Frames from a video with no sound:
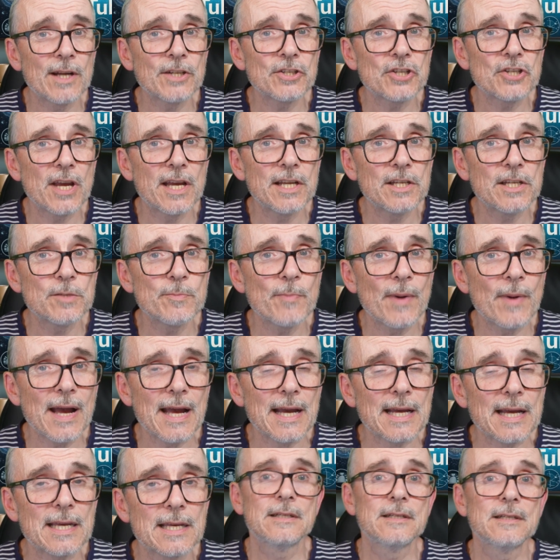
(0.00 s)
change
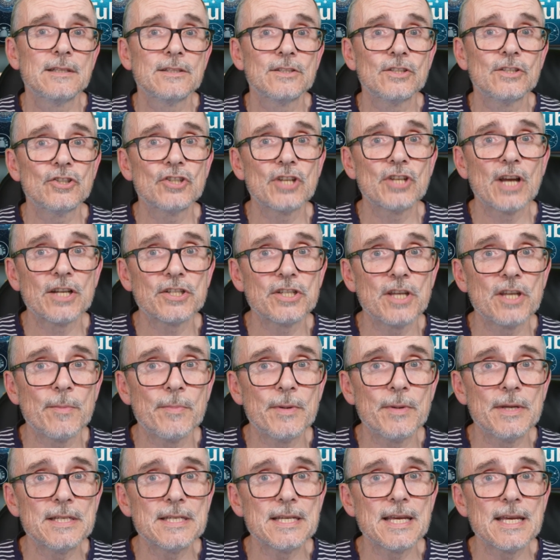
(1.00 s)
back to
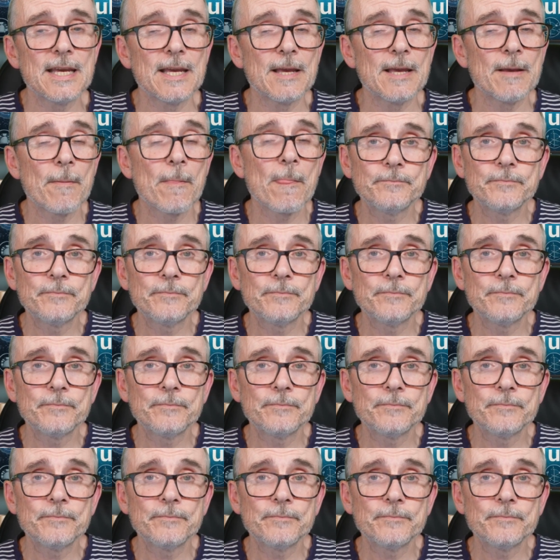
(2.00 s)
ChatGPT?